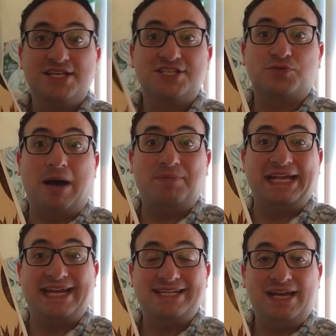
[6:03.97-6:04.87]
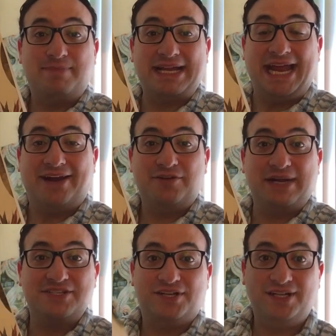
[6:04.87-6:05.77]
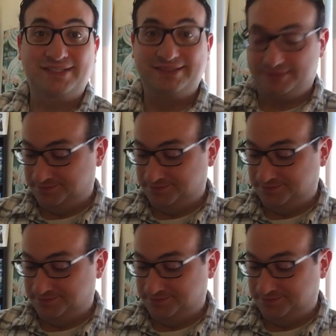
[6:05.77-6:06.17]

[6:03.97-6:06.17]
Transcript: Swamplandia by Karen Russell.